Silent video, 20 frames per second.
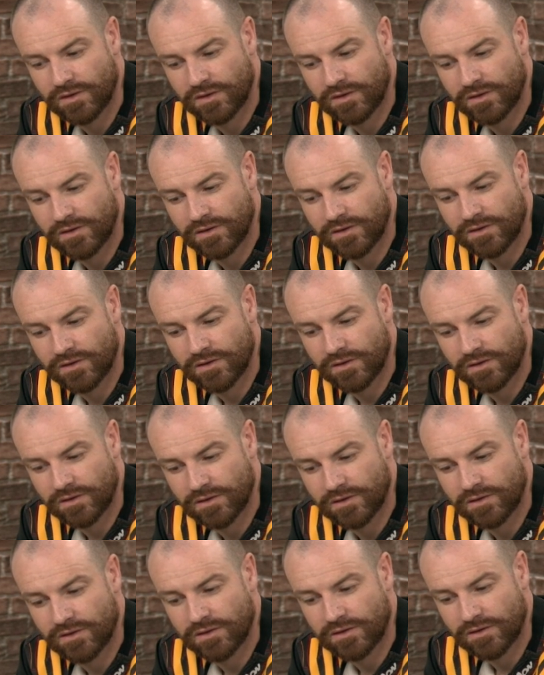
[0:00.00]

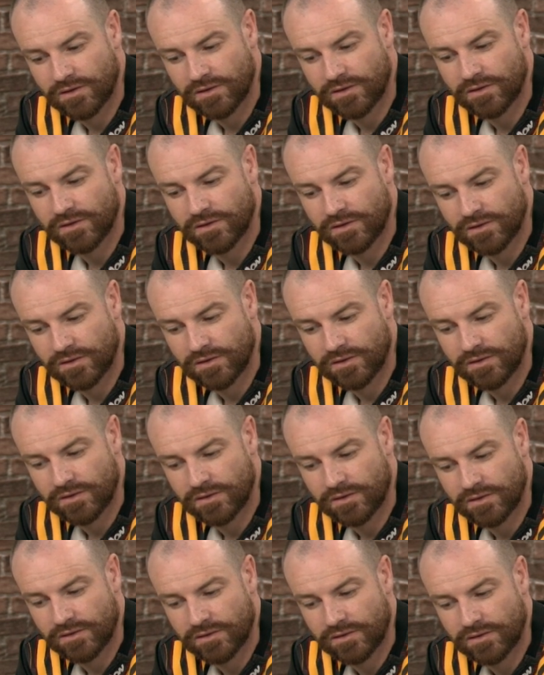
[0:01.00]

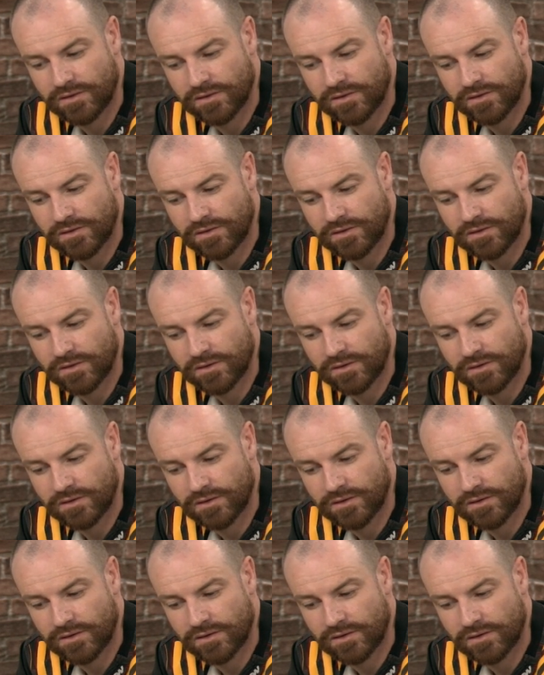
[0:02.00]

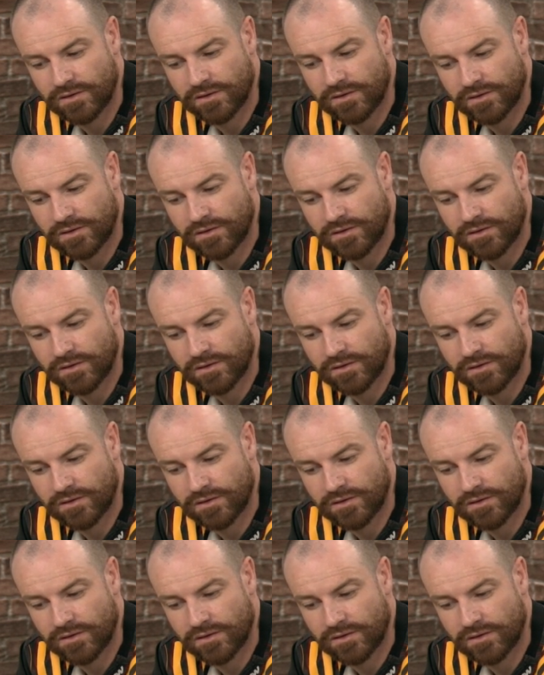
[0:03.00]
No words are spoken by the person on screen.